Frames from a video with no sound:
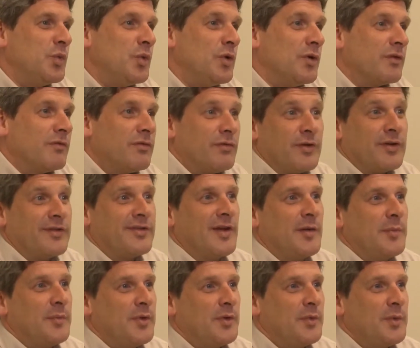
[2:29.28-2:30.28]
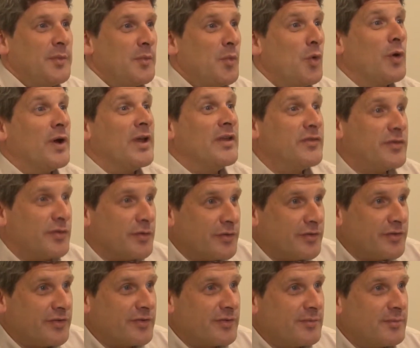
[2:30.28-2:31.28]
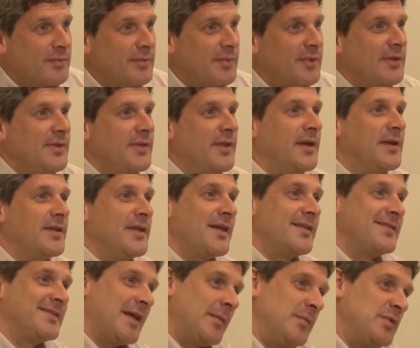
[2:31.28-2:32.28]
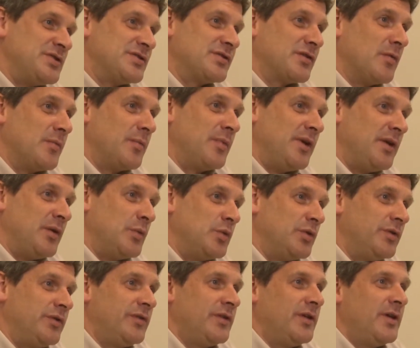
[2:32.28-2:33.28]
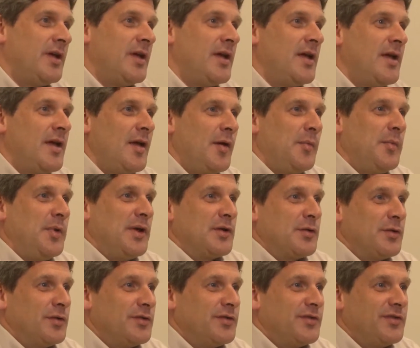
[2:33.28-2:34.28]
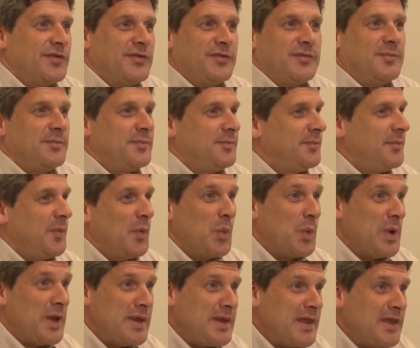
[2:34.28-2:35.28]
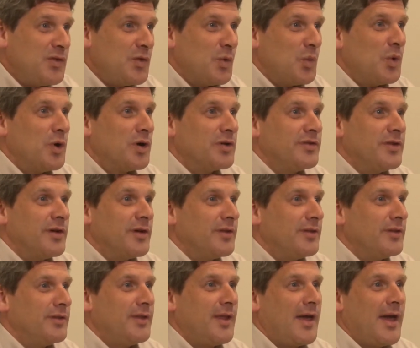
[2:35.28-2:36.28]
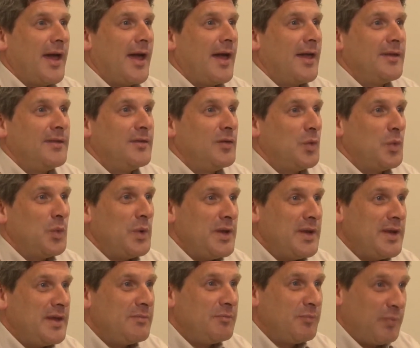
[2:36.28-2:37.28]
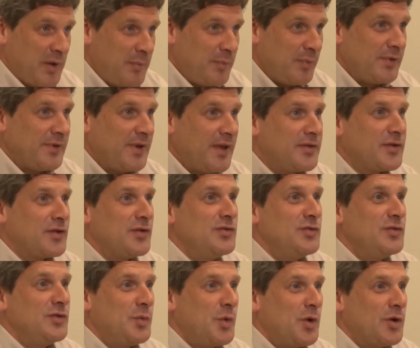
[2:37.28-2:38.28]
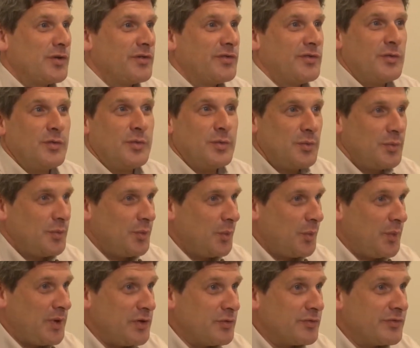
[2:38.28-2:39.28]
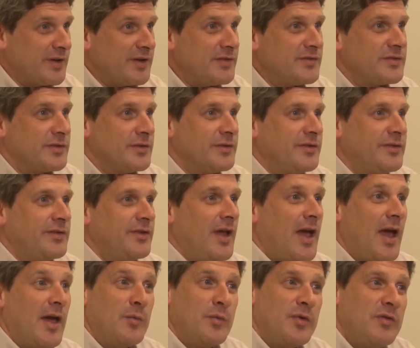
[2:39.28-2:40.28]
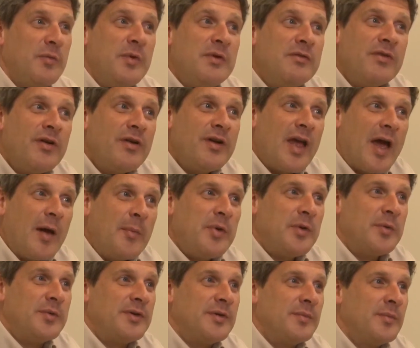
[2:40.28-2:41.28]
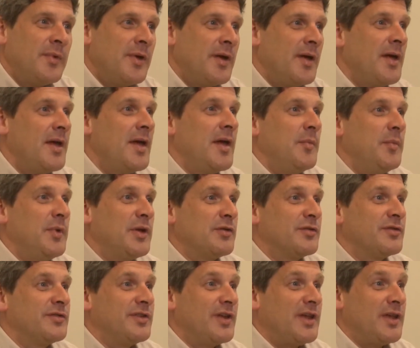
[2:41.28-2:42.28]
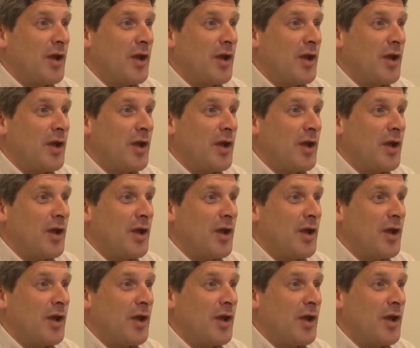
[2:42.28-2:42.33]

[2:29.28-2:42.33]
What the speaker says: work, for example, with more interns than an established company would. Because we need the work done and we need people that can do the work. So we use interns and we've been very happy with them. Because in